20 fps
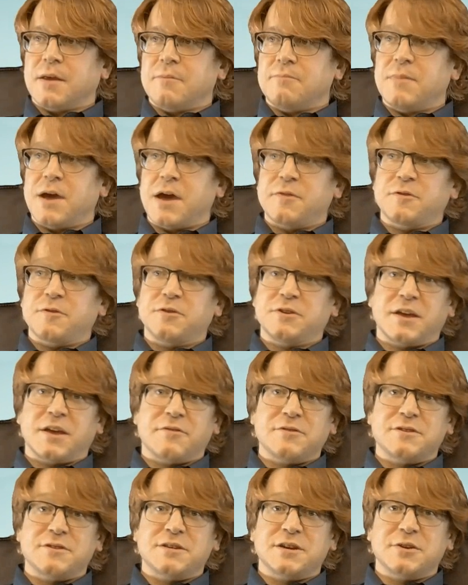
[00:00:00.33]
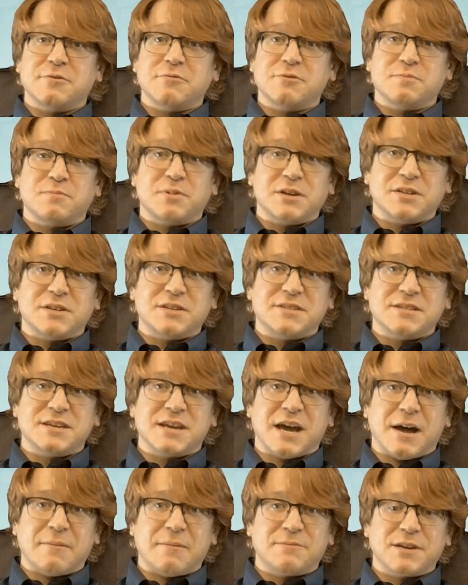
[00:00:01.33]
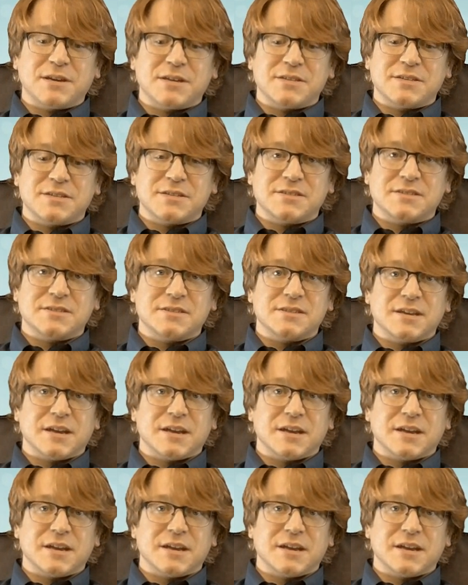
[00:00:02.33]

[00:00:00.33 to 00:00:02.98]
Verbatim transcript: Matthew Davis here with PTZ Optics,